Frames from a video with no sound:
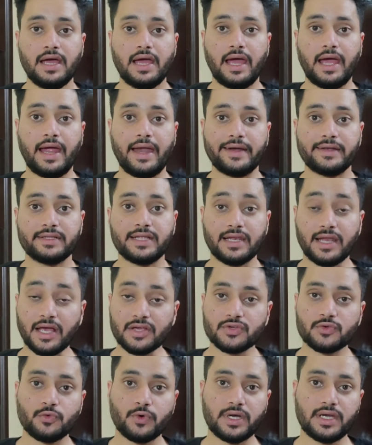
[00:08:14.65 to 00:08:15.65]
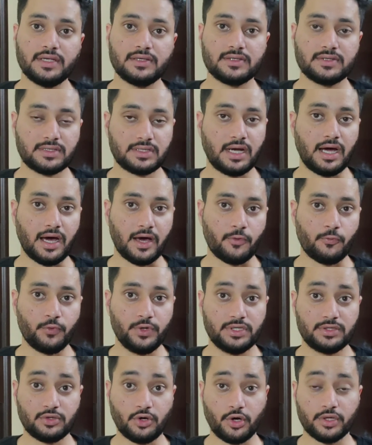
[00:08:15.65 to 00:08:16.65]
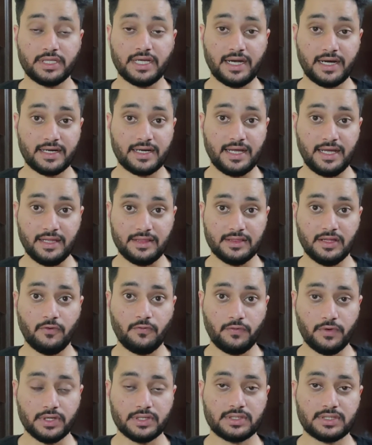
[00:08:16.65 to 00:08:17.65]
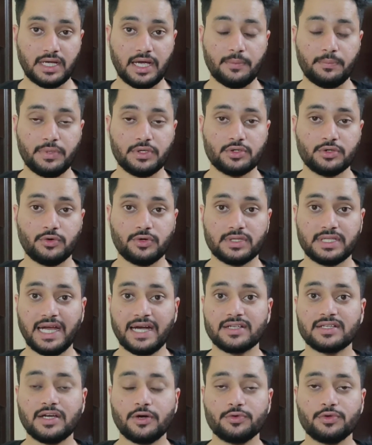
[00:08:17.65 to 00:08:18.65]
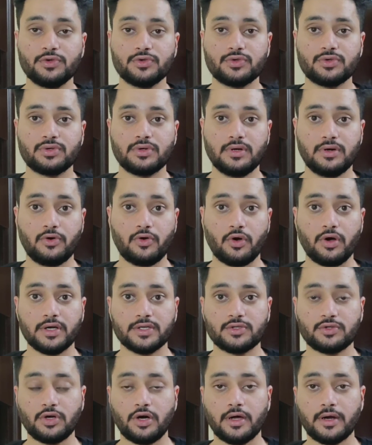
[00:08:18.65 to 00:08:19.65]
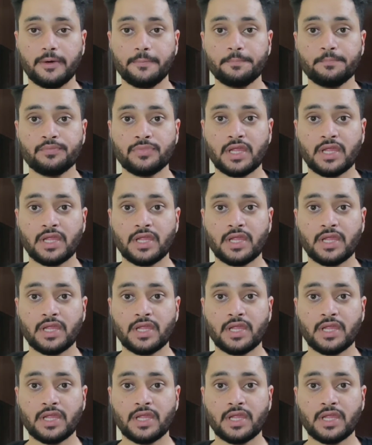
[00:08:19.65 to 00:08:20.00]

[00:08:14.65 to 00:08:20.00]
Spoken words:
And the last one is star. We saw that in the first episode. That's how you draw a star.